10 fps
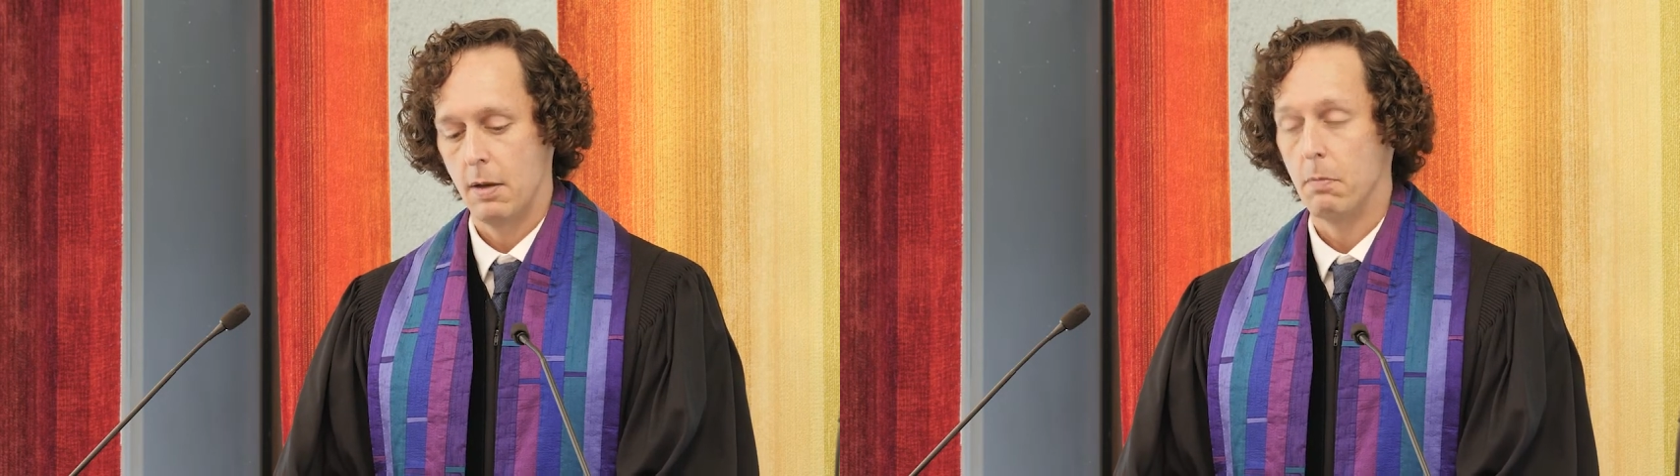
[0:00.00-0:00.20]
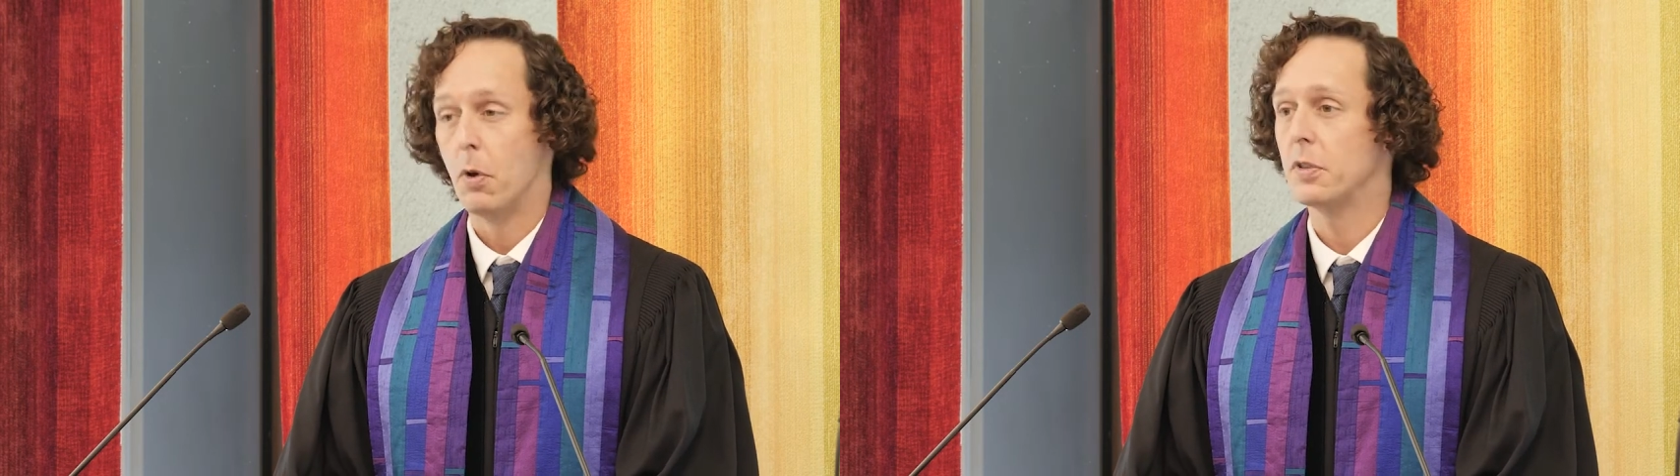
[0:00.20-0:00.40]

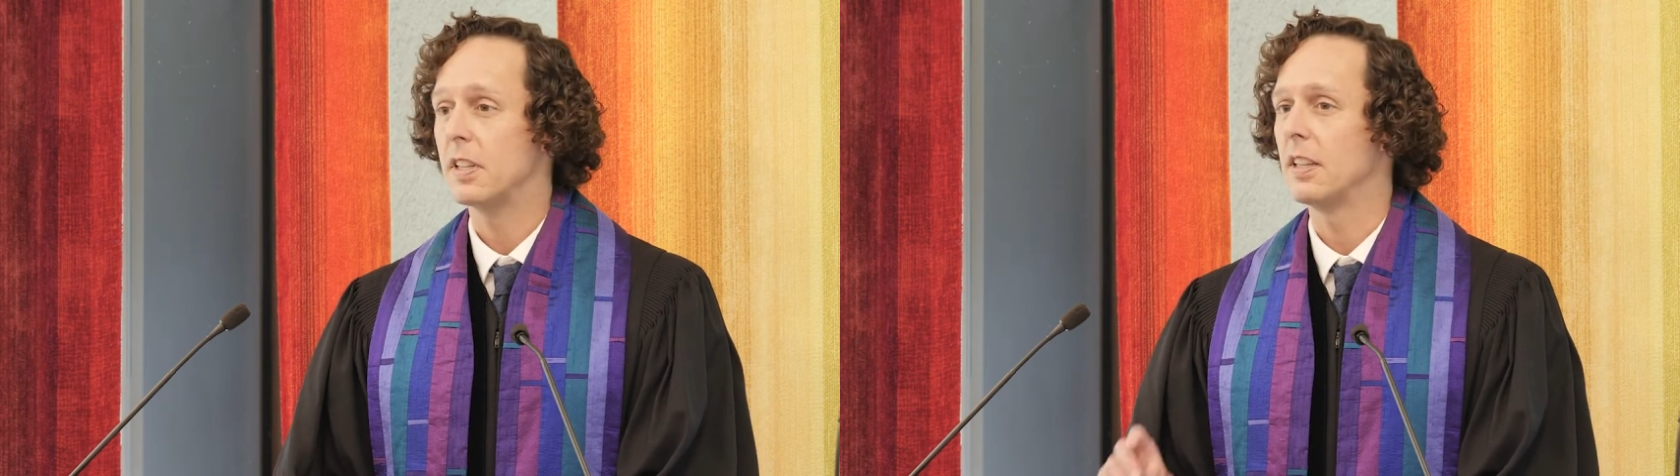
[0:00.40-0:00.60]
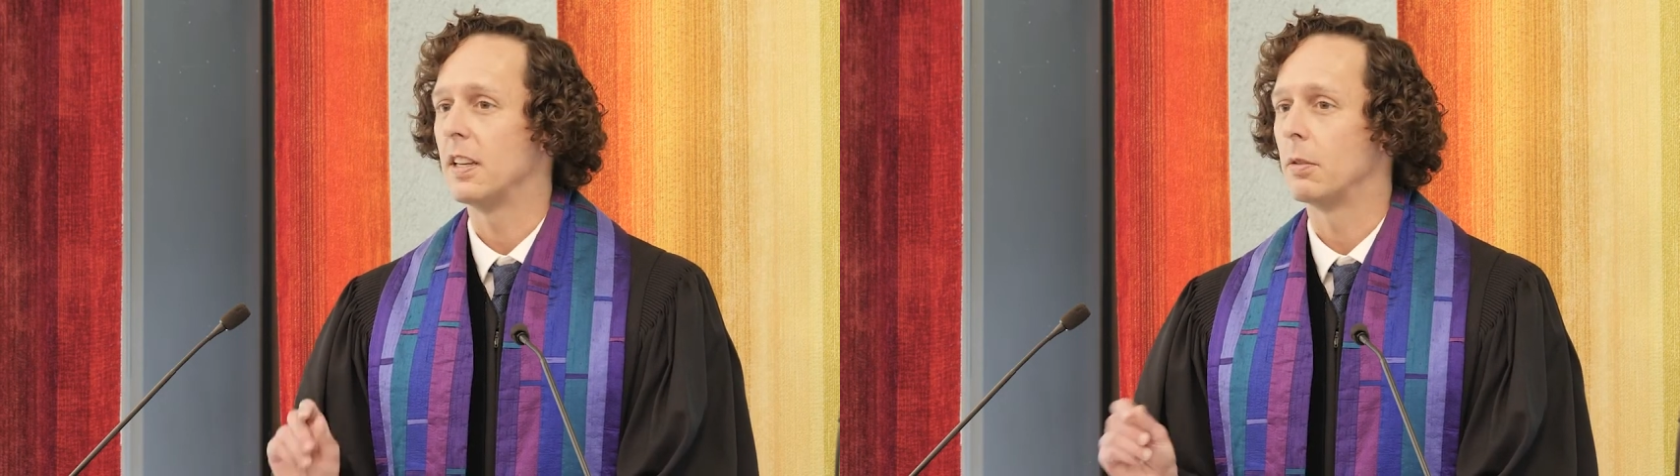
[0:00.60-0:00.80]

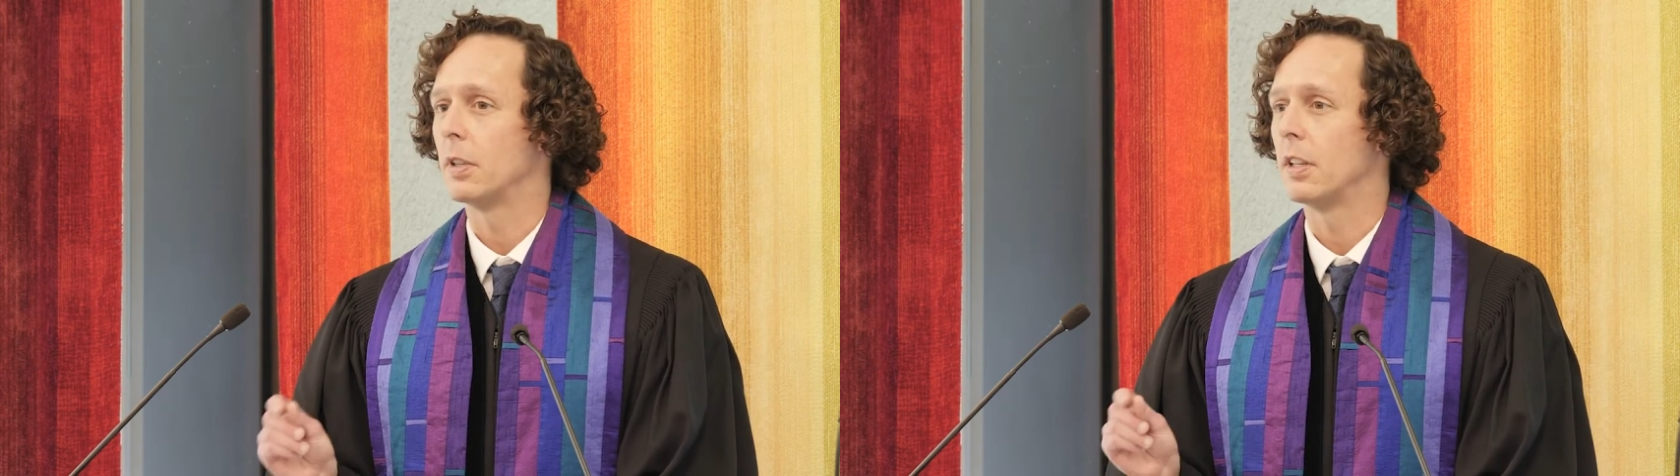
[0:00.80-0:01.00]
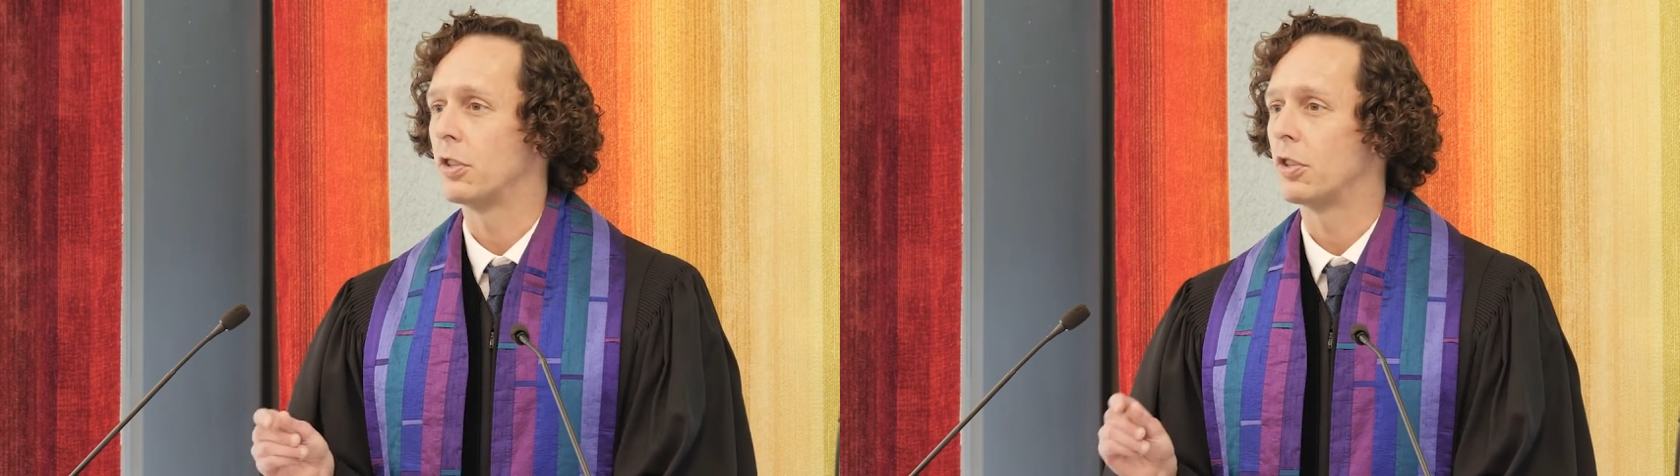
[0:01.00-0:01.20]
mostly in
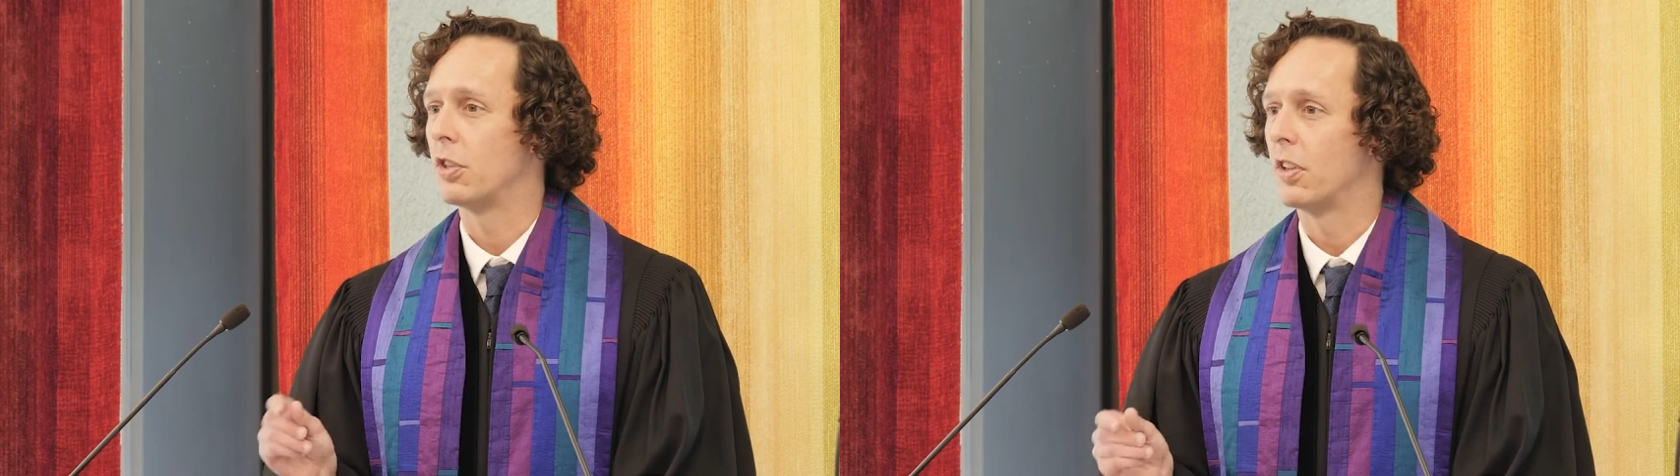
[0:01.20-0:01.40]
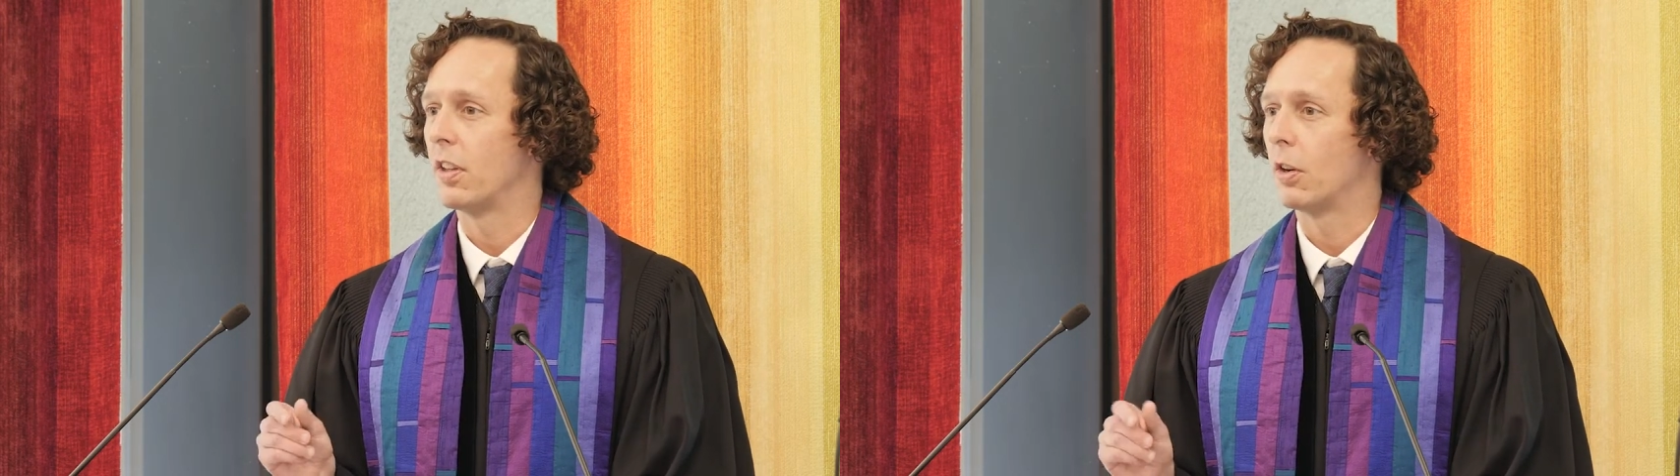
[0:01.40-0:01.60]

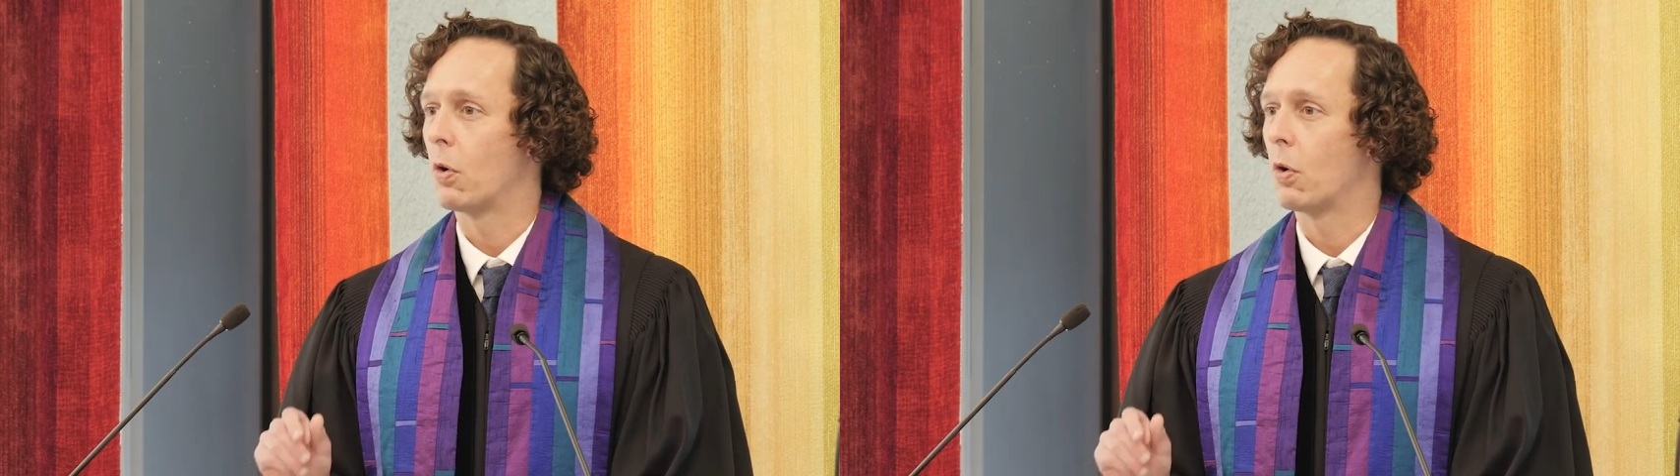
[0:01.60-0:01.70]
relation to their